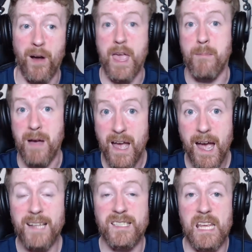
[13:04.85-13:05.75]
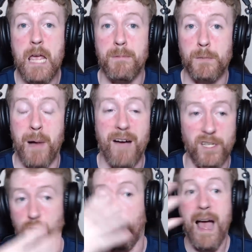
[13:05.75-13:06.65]
about him and see him as part
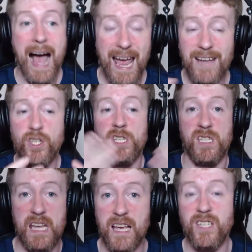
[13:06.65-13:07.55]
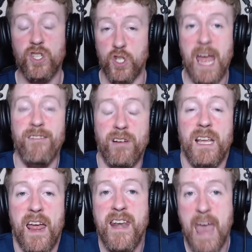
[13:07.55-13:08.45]
of it. So I actually see it as
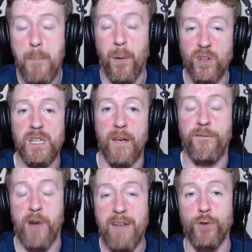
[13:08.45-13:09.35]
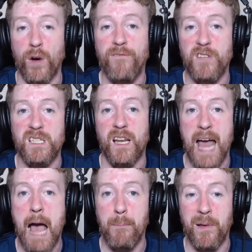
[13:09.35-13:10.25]
generally a net positive for everyone if this
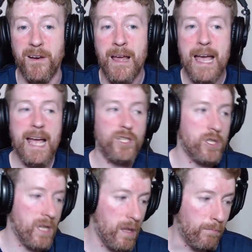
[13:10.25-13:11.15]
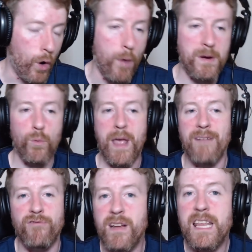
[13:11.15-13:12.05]
can happen. It's just at the moment we
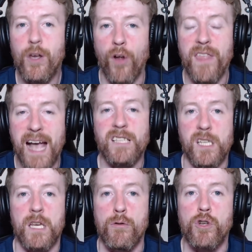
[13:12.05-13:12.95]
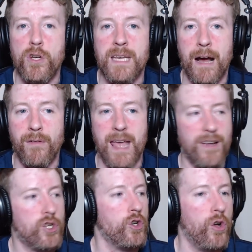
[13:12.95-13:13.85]
haven't really got the execution down
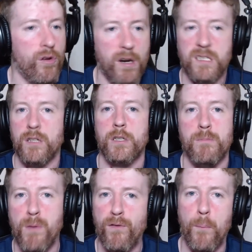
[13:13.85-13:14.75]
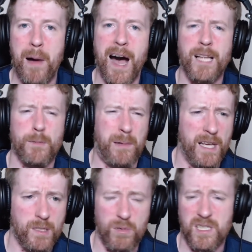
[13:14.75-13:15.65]
yet. Sure, there are still some moving parts,
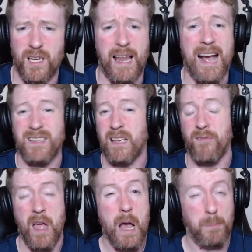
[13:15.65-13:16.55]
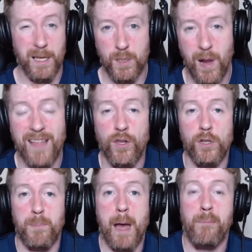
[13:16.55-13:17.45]
players who are still active, players who had
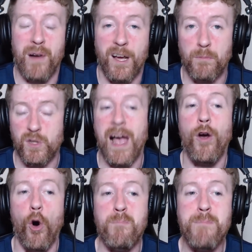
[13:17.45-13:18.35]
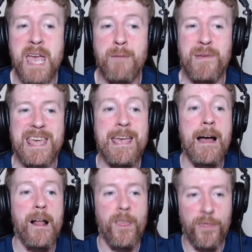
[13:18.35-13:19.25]
those bad breakups. So I hope maybe
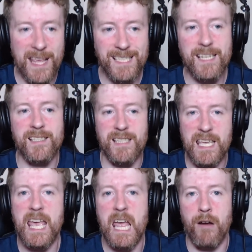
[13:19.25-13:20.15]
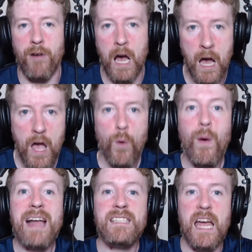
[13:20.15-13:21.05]
this is the era
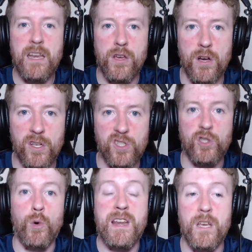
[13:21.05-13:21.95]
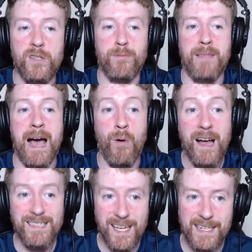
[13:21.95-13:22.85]
where ten years, twenty years from now,
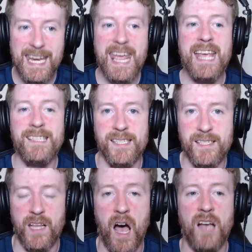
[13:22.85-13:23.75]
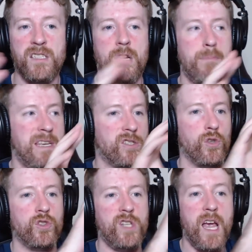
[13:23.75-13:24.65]
today's stars can be
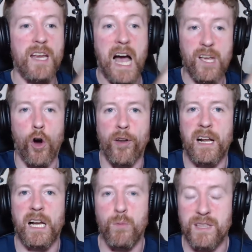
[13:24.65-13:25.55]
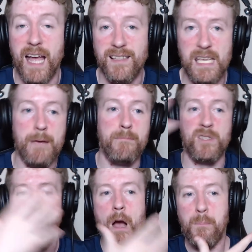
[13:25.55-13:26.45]
associated iconically with their
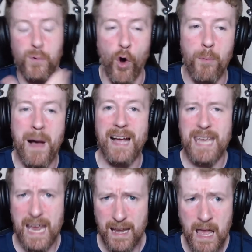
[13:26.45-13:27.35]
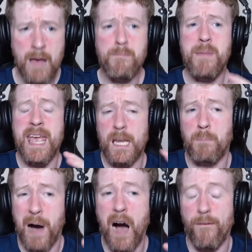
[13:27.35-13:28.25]
teams, brought back in, made
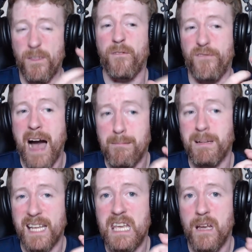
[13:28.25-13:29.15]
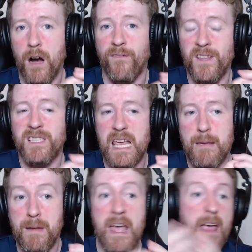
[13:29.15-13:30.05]
a part of the family of the
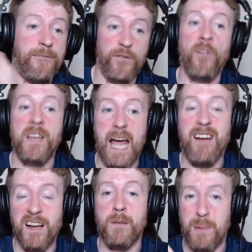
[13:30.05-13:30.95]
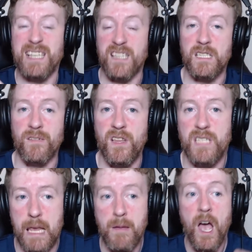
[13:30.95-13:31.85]
team, if not the direct business of the
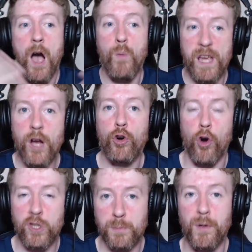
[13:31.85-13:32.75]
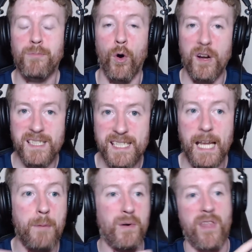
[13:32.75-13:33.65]
team, and we can cross-promote and
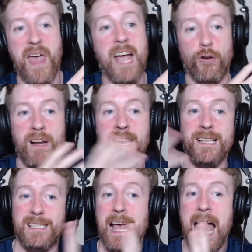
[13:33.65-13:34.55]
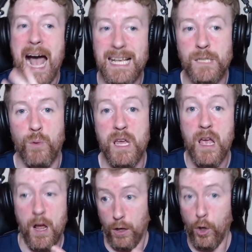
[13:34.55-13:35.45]
celebrate their greatness as
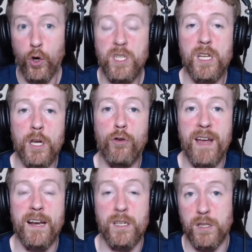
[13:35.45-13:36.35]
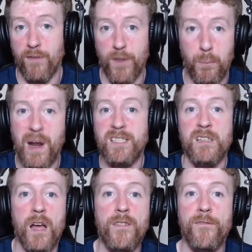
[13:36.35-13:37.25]
we look to the greatness of the
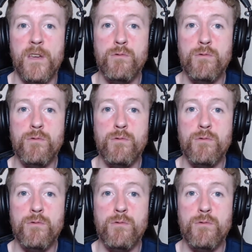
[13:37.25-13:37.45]
present and the